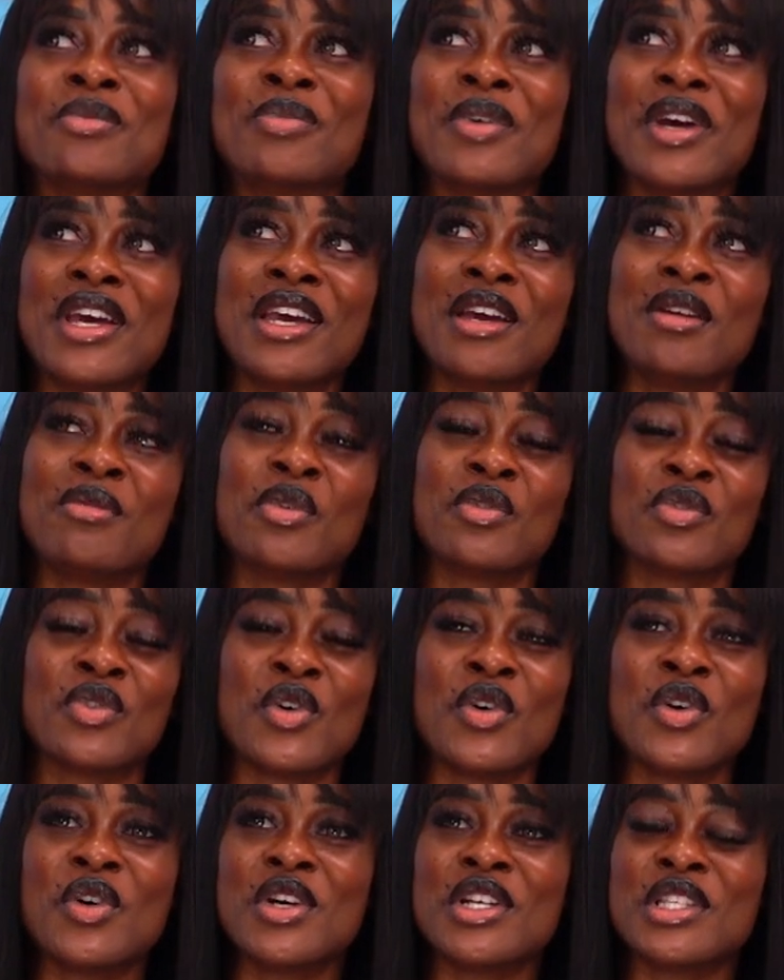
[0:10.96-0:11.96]
babe, of
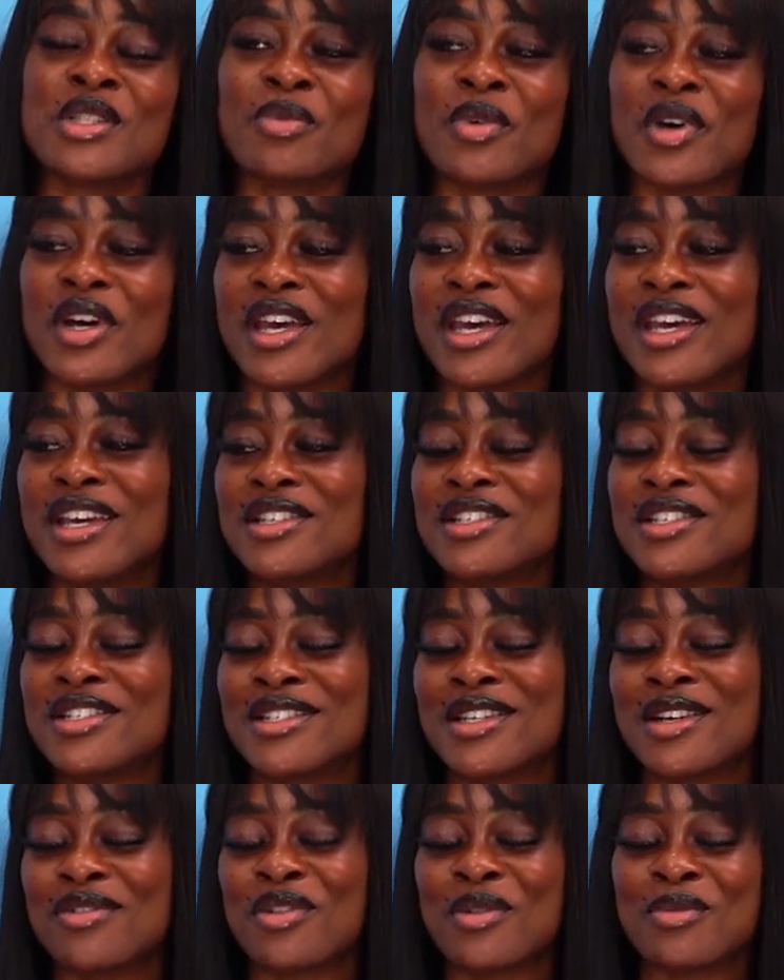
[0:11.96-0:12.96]
course, but age is
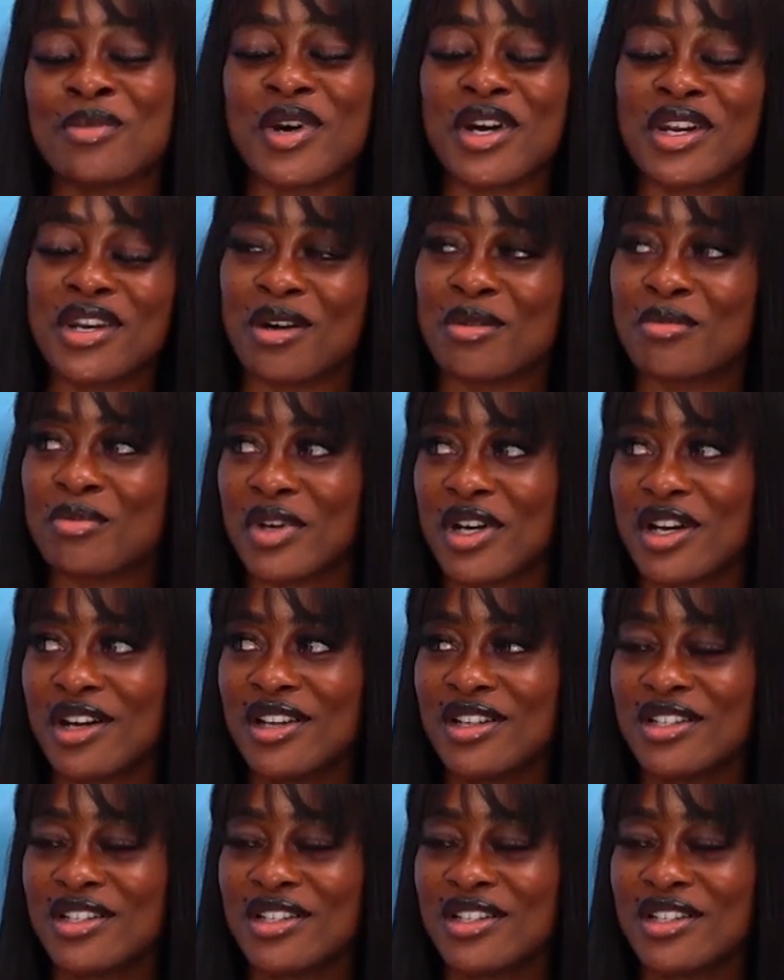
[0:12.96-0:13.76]
nothing but a number.